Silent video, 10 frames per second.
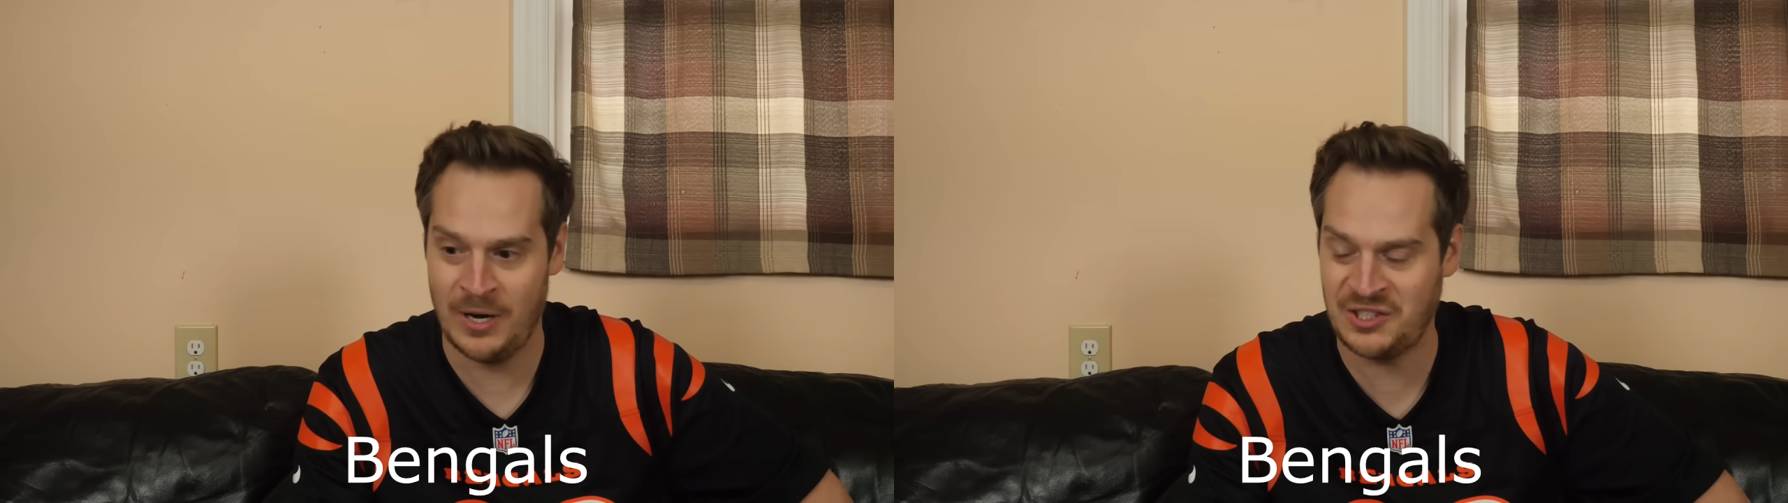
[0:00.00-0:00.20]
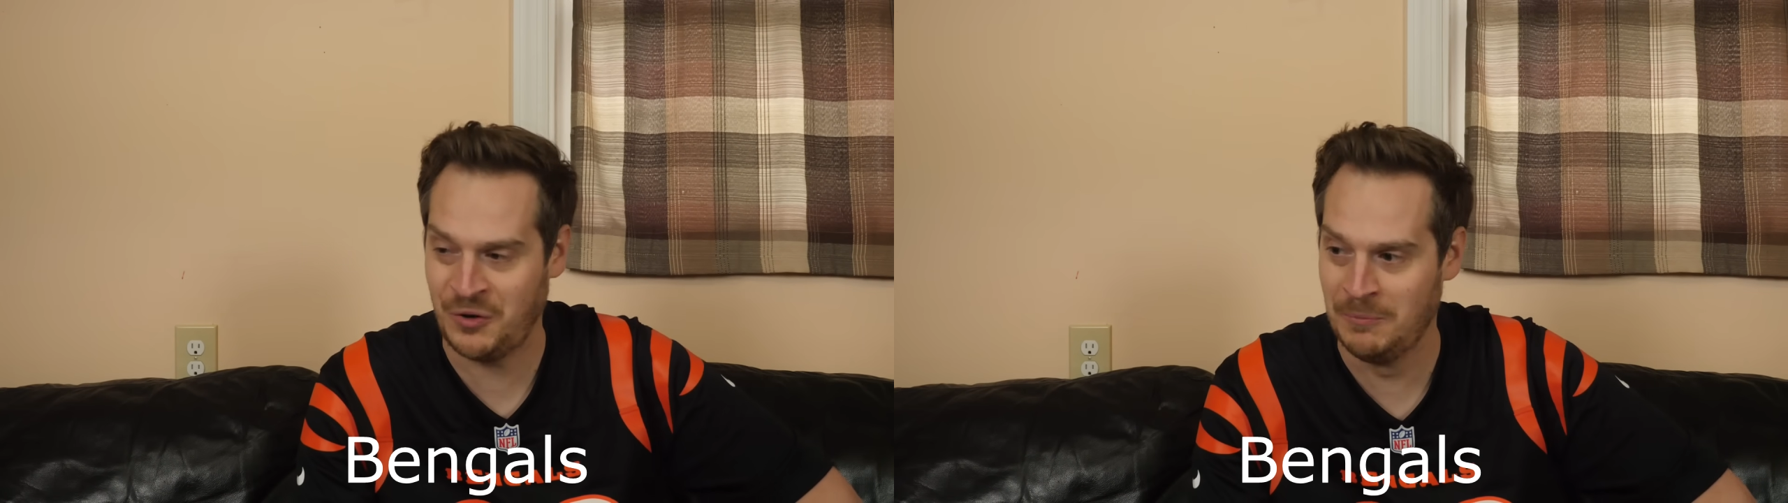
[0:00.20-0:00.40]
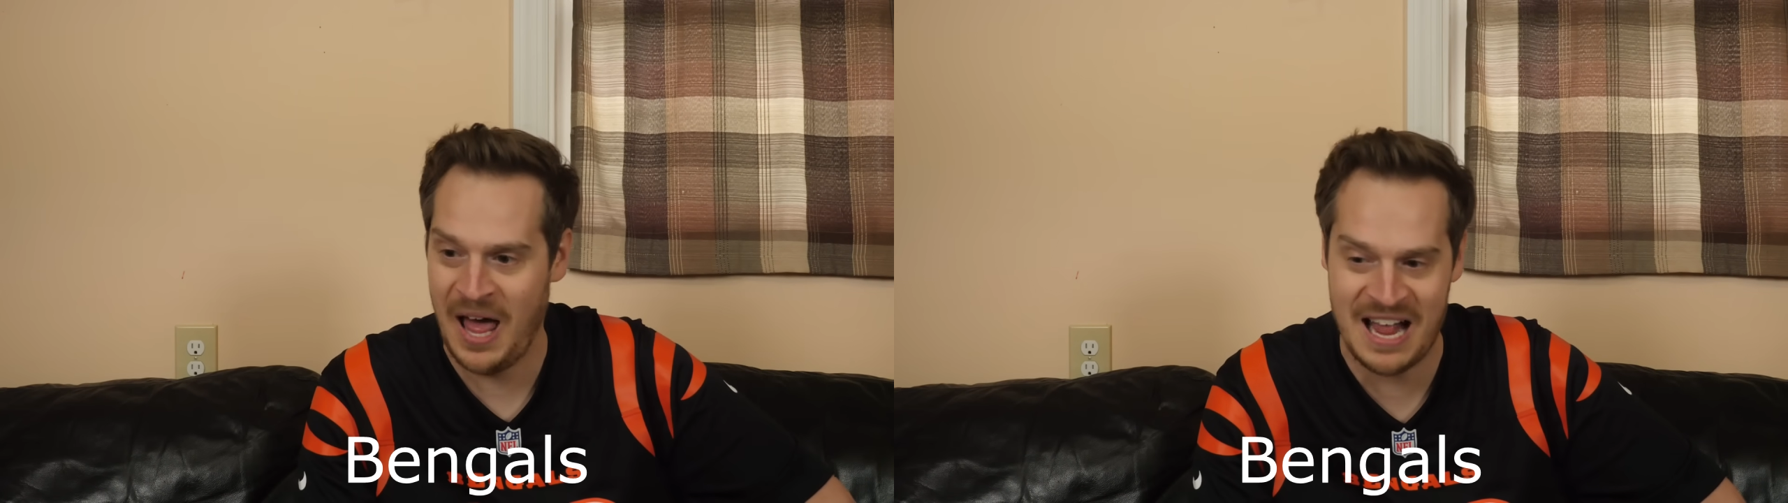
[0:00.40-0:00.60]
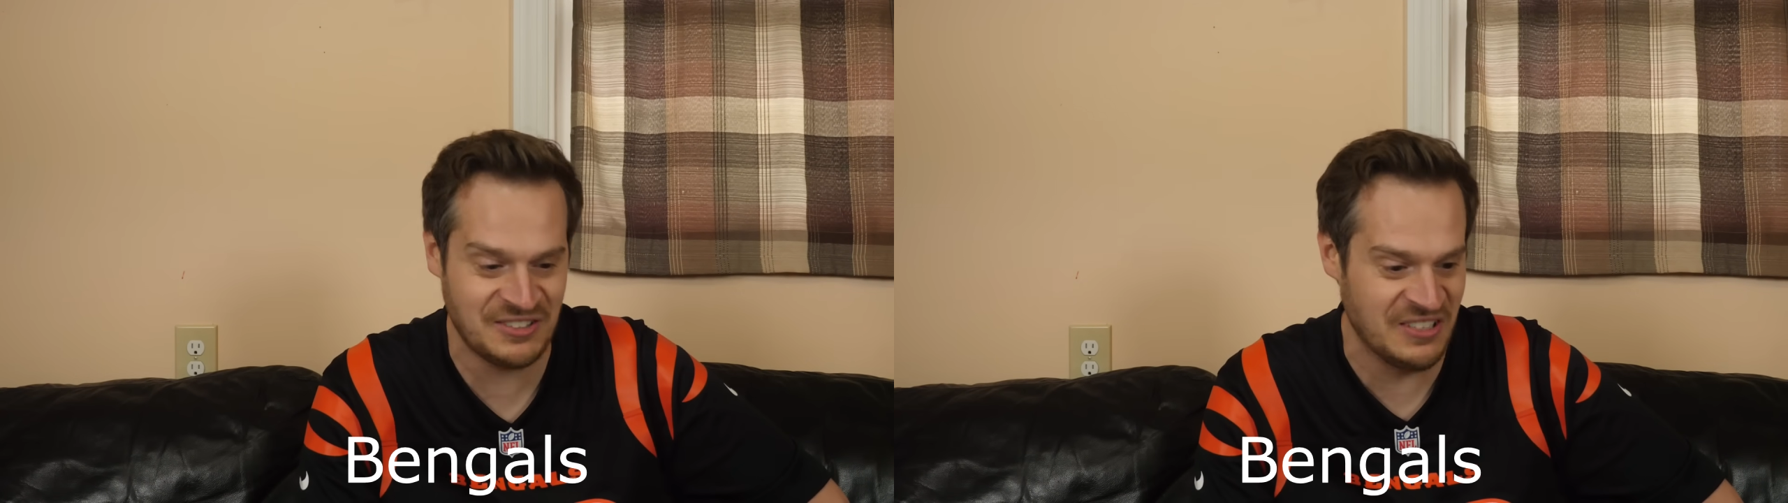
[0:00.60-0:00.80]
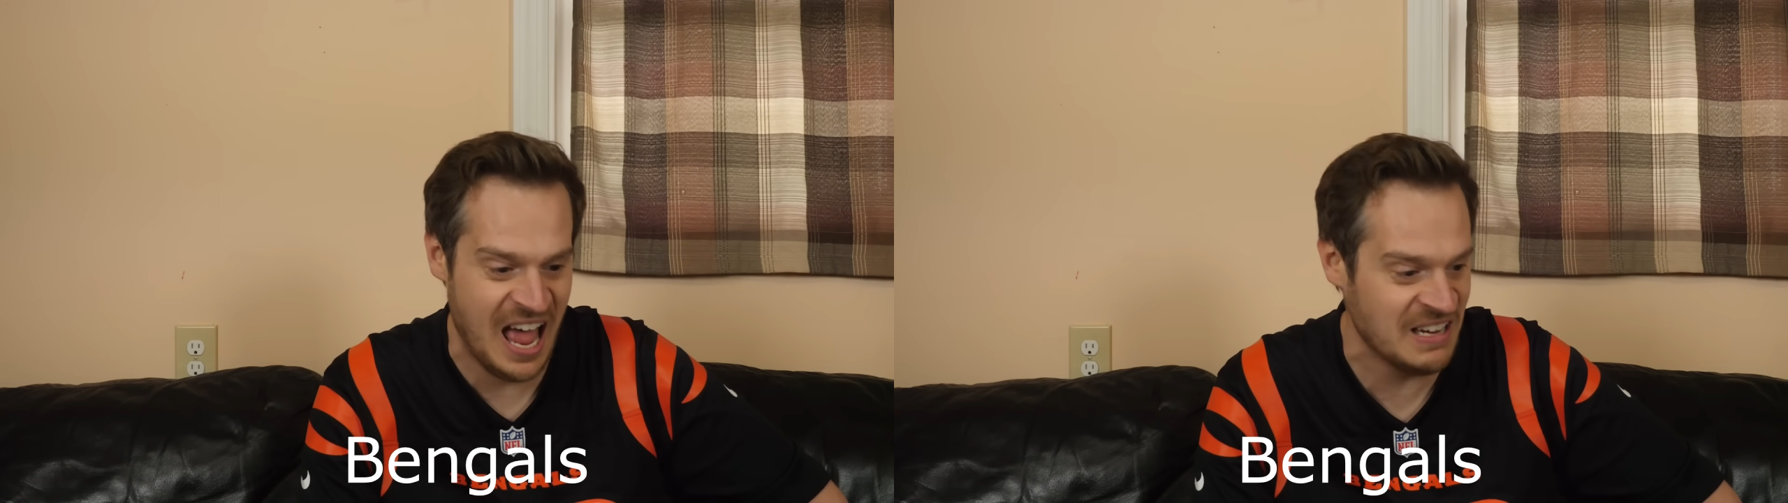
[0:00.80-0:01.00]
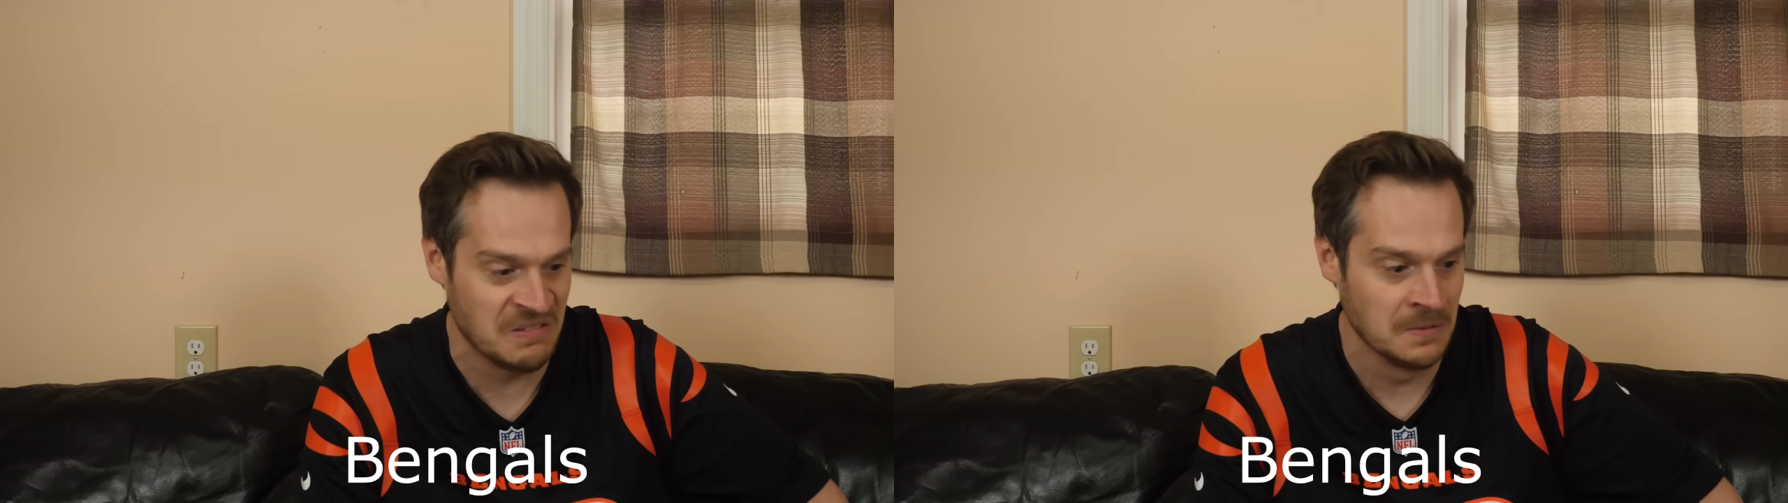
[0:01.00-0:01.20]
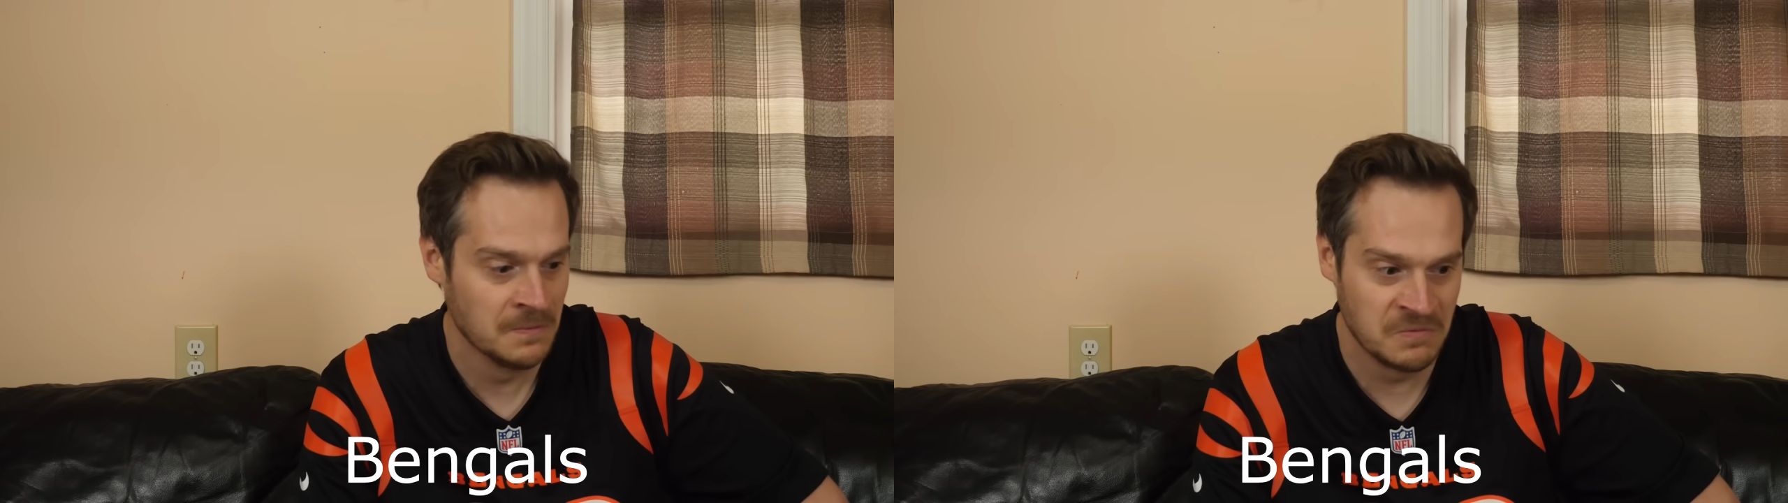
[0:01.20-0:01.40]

wrist from last night.